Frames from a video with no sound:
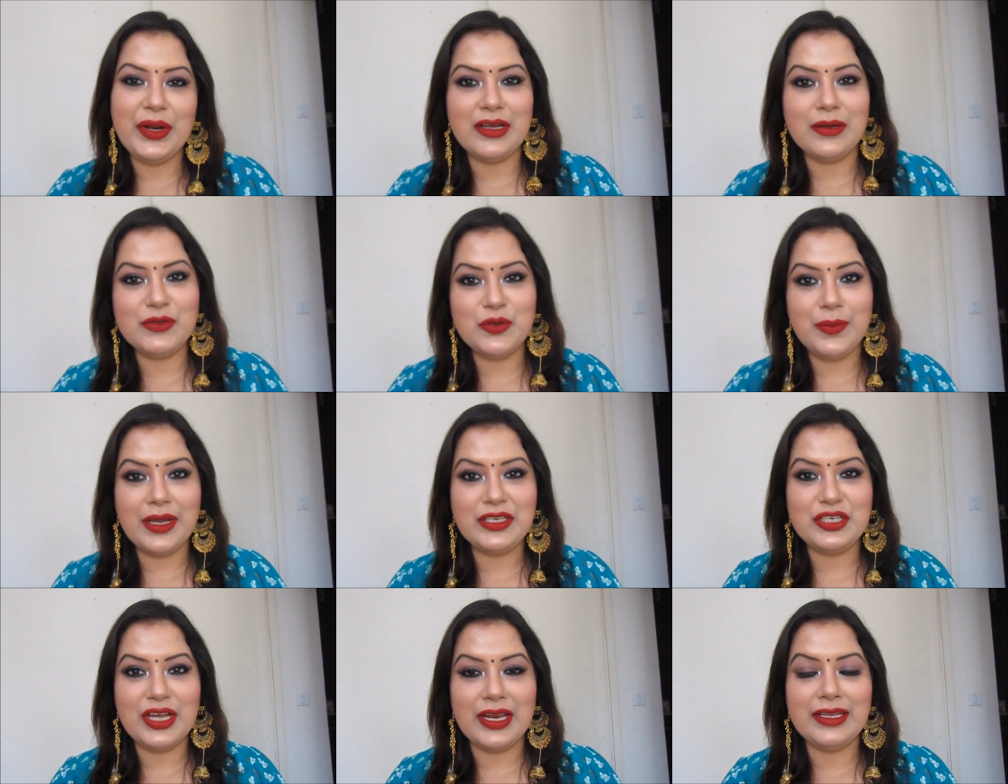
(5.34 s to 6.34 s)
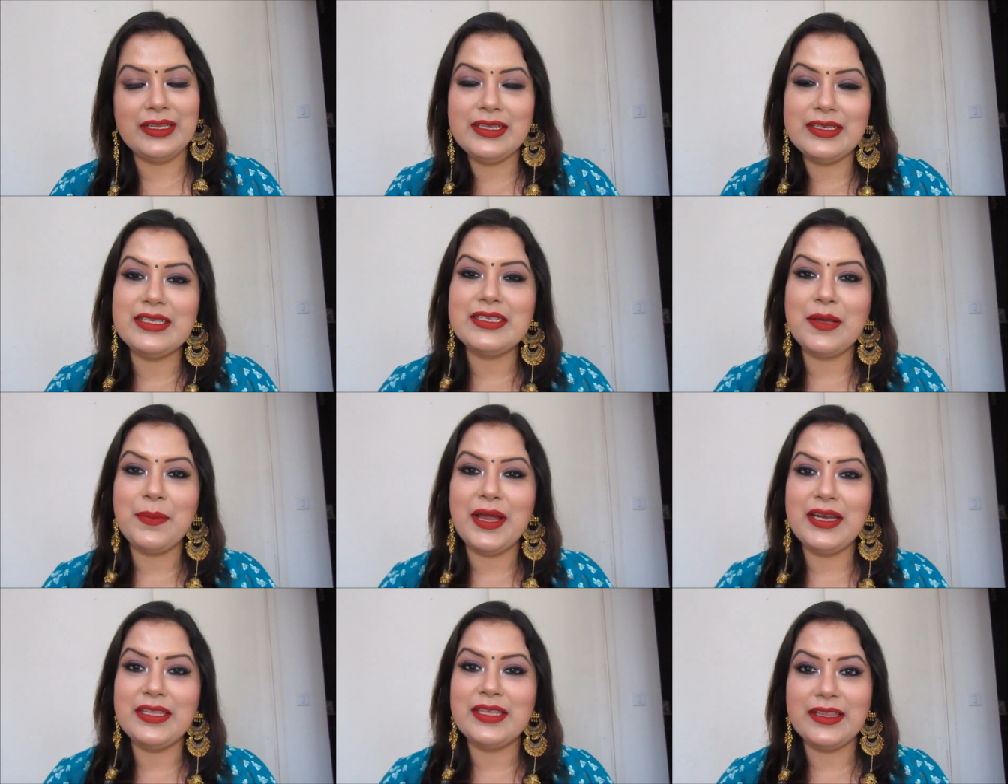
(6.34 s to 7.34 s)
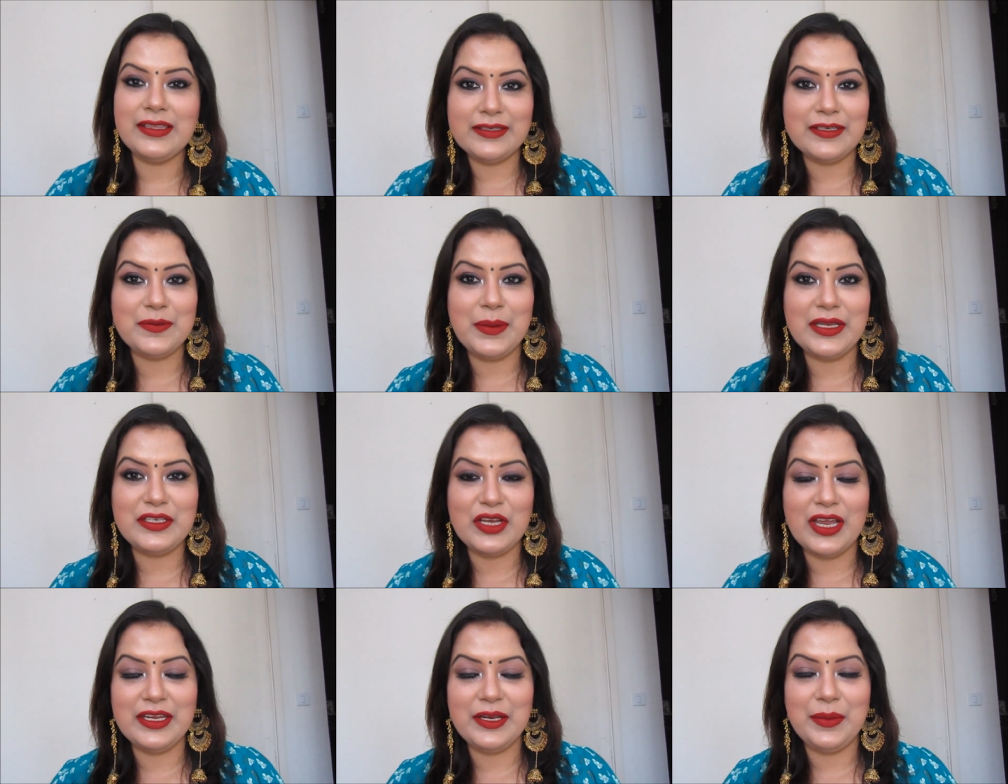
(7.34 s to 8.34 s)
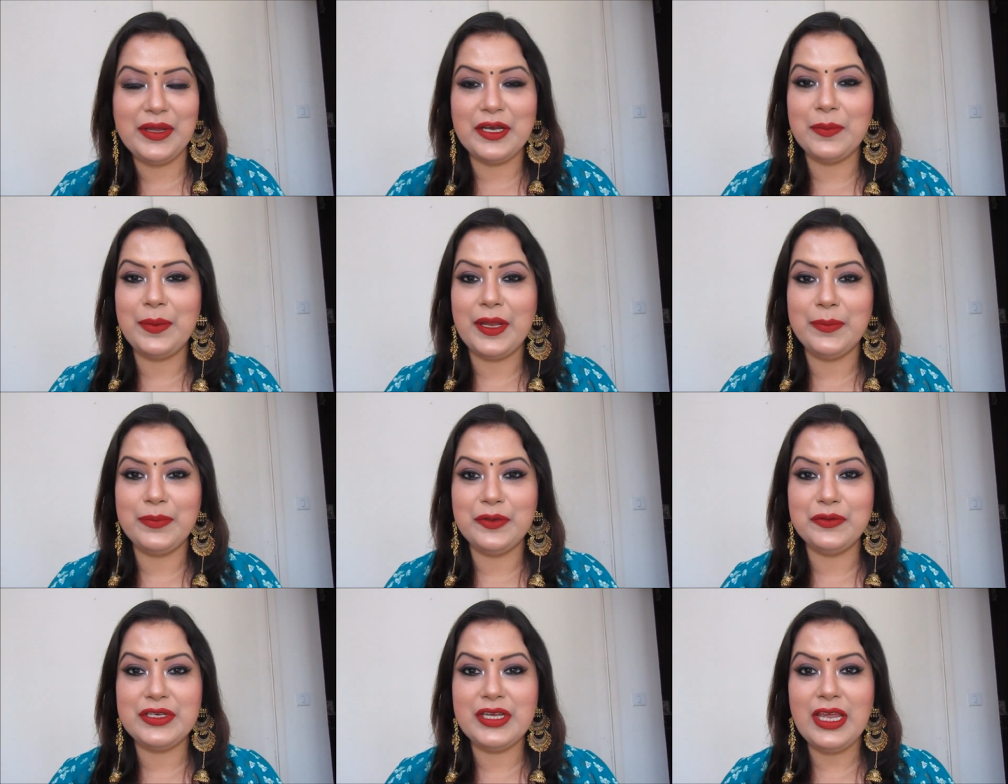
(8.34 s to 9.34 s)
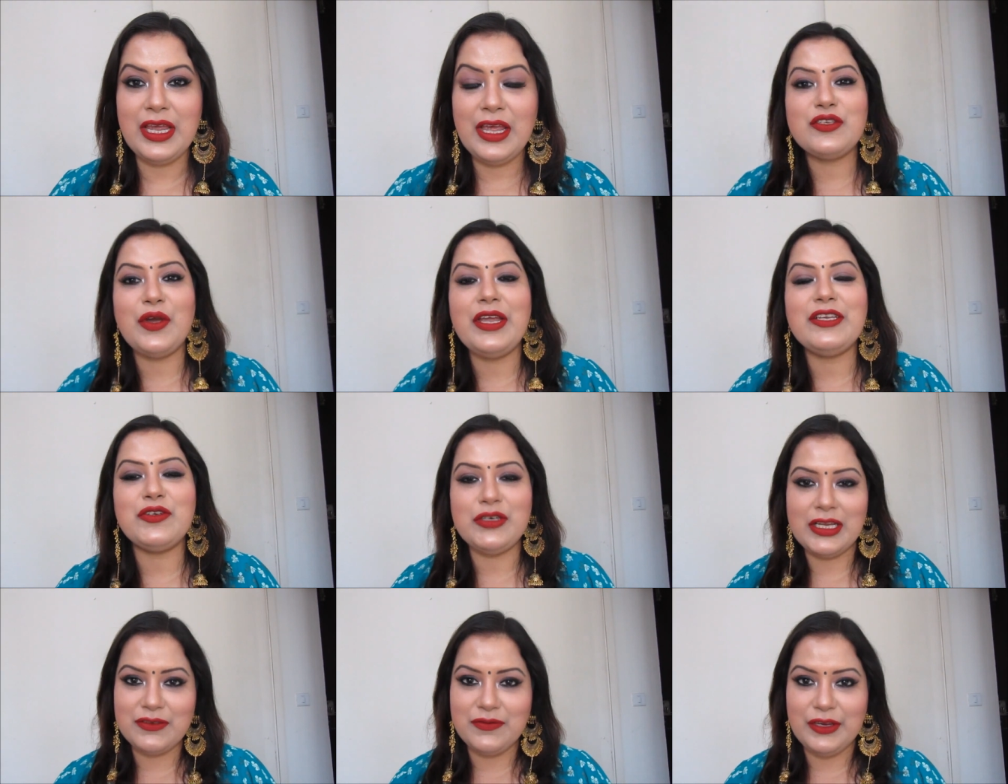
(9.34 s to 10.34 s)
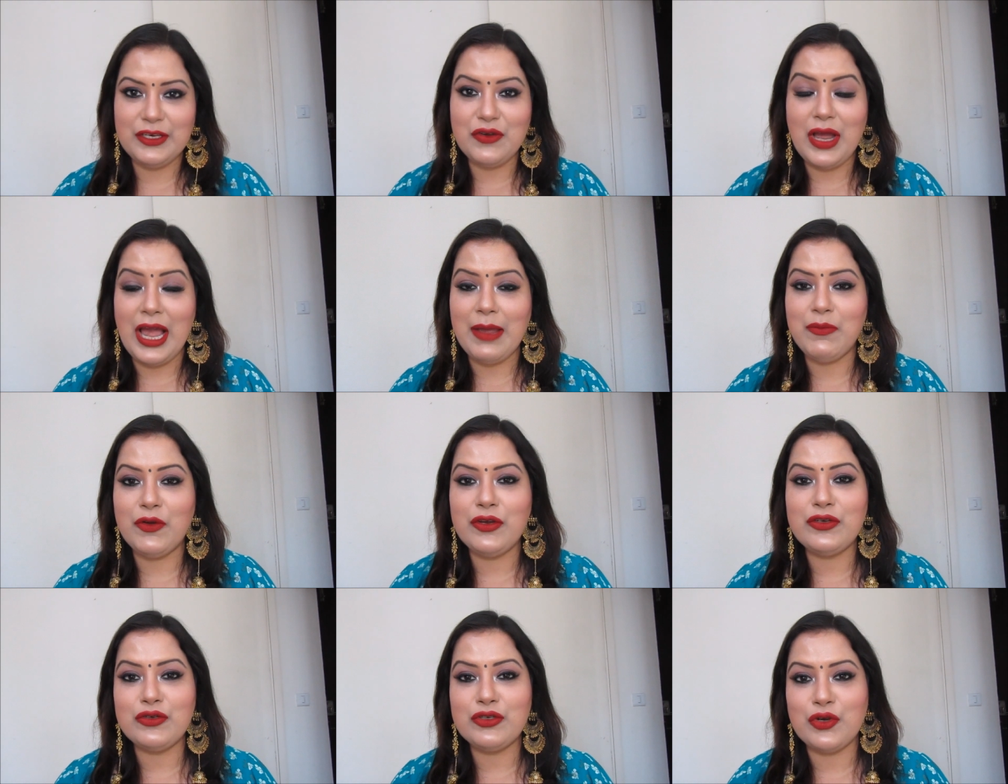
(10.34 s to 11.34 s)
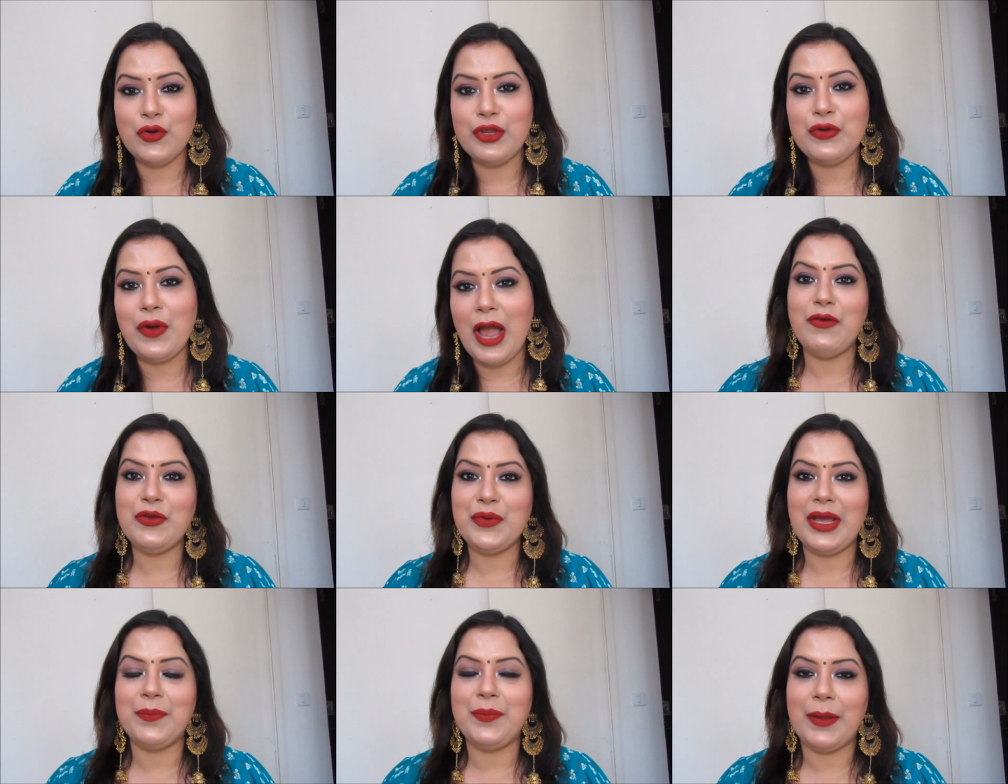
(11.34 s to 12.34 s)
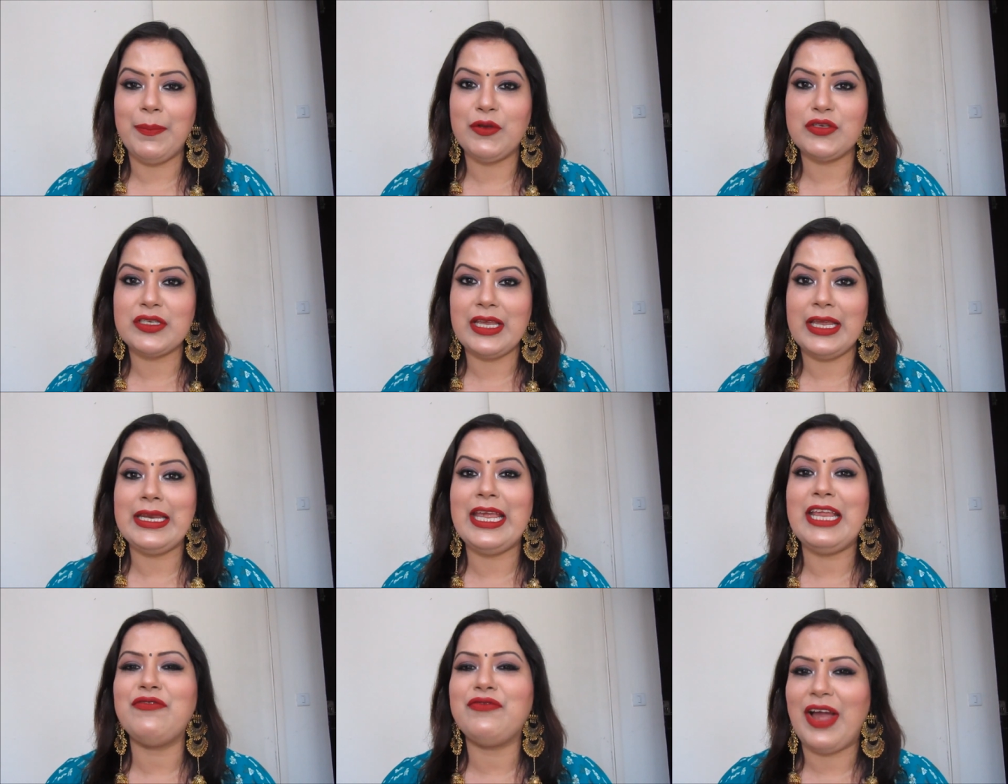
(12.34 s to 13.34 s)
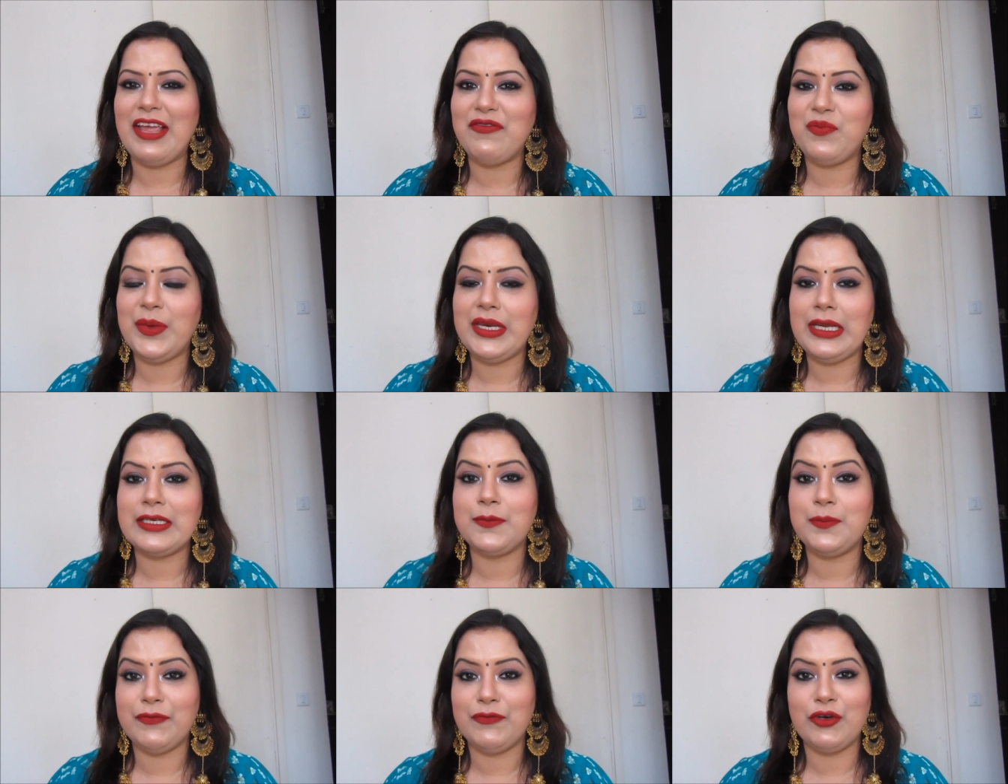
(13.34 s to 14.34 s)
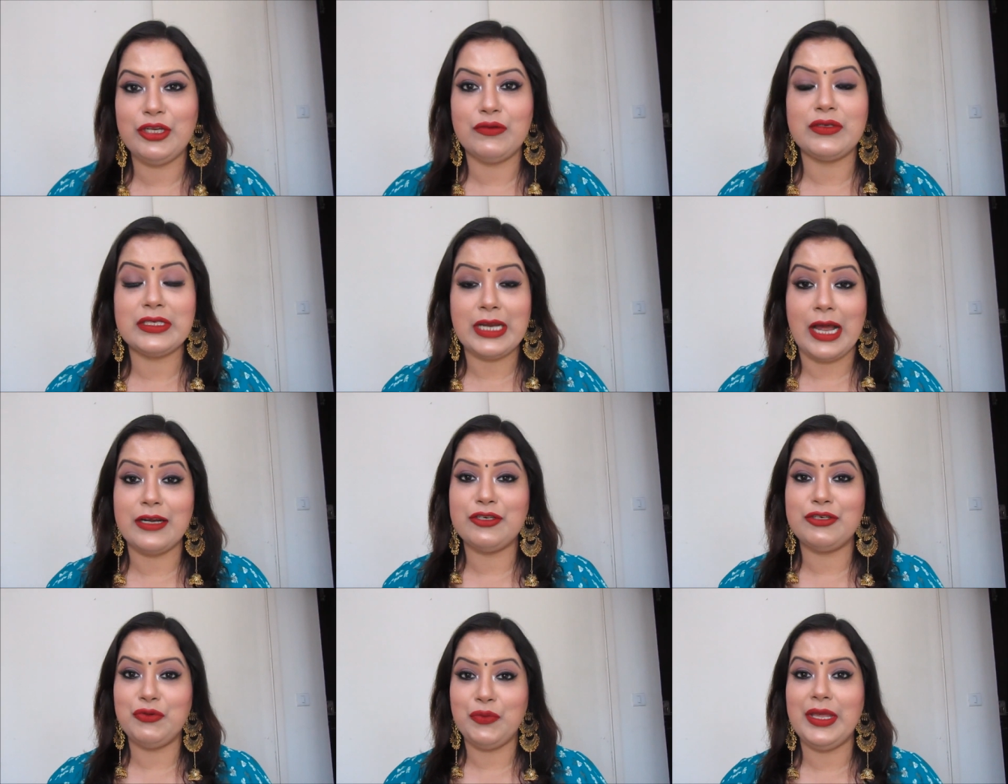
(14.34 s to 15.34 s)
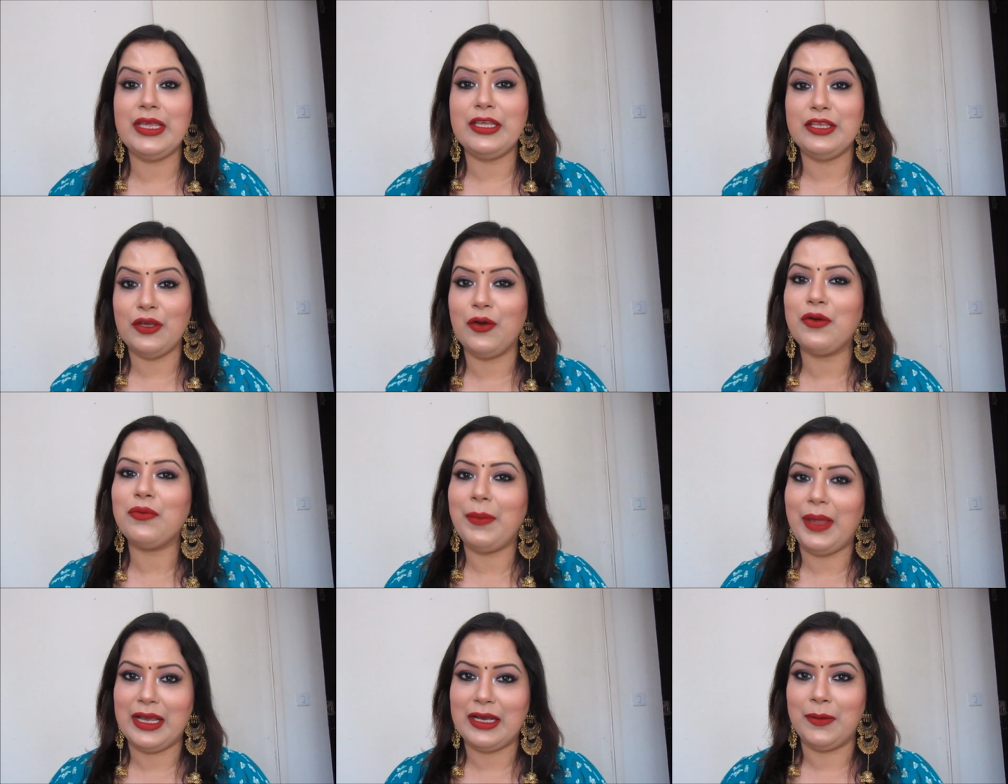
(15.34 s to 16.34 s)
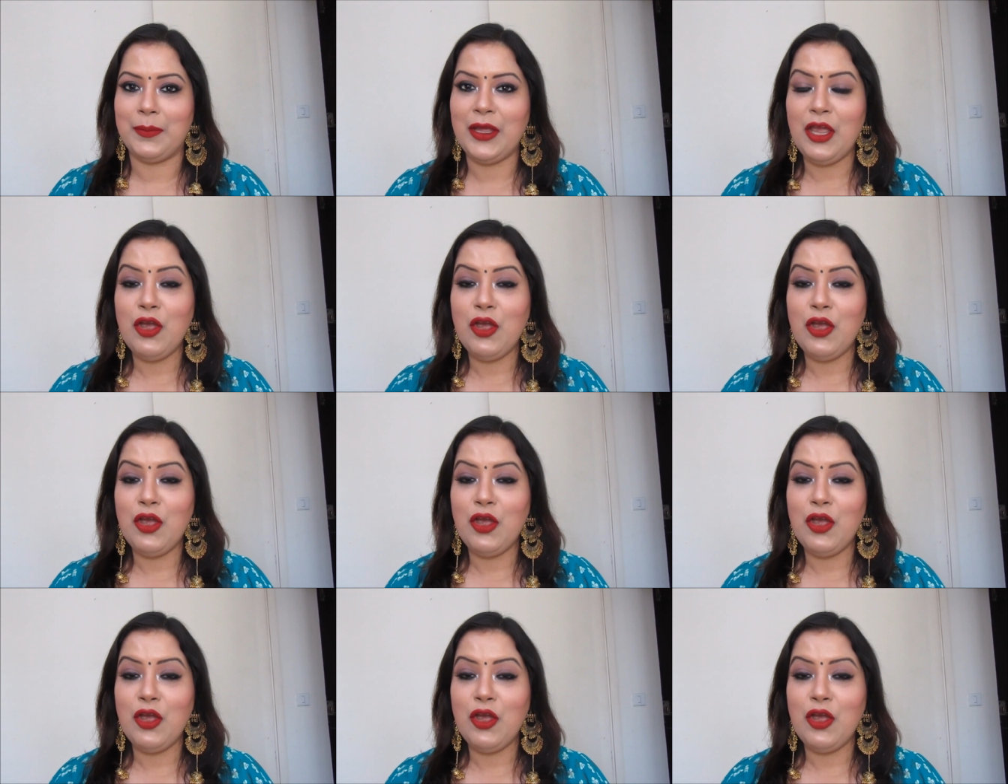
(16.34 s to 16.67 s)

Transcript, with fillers: welcome to my channel this is Samannita and this is my channel makeup and beauty so in today's video I'm going to show you how you can prep your skin in 5 minutes before you start doing your makeup